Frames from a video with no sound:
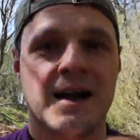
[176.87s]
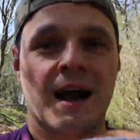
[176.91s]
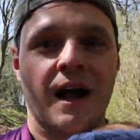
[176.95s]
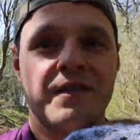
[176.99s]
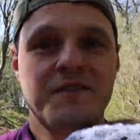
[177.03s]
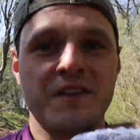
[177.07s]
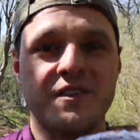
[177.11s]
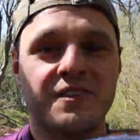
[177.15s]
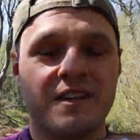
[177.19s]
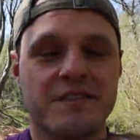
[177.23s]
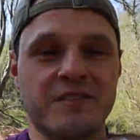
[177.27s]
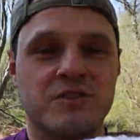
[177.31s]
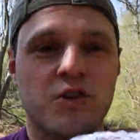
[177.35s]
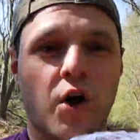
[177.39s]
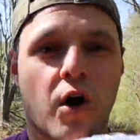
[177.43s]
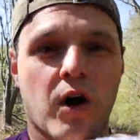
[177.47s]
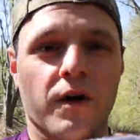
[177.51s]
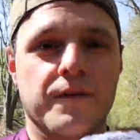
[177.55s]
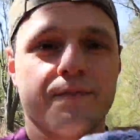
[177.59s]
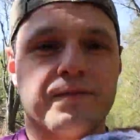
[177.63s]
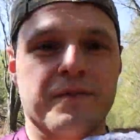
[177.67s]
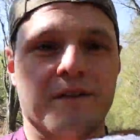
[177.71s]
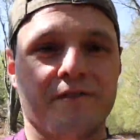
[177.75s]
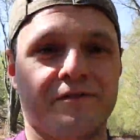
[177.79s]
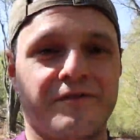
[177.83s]
And this is not
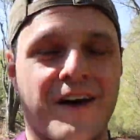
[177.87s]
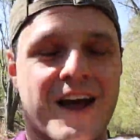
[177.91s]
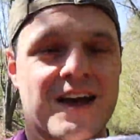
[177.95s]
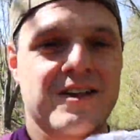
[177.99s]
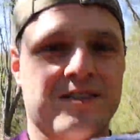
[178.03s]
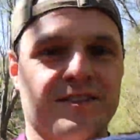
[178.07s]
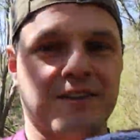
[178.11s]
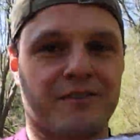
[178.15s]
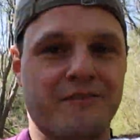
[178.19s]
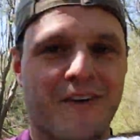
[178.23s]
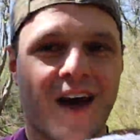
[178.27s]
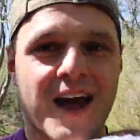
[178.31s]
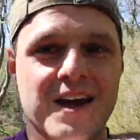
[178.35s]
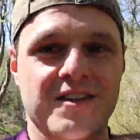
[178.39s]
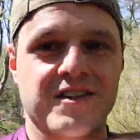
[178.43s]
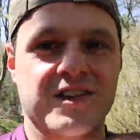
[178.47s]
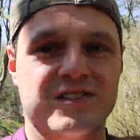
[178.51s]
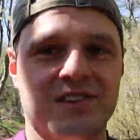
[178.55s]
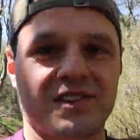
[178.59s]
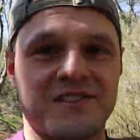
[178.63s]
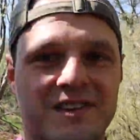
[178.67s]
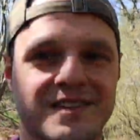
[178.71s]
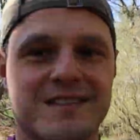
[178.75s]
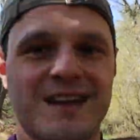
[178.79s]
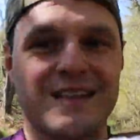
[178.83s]
face to face.
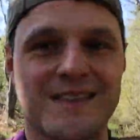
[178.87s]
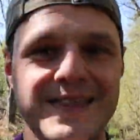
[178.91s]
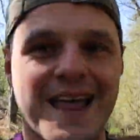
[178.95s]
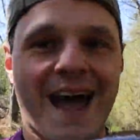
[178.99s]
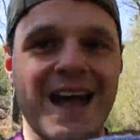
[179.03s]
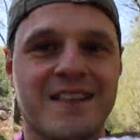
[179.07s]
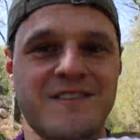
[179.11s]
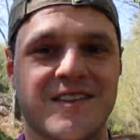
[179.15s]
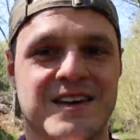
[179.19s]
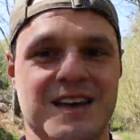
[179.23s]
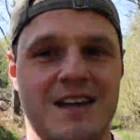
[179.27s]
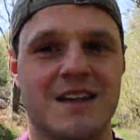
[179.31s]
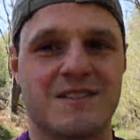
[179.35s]
This is in the letter.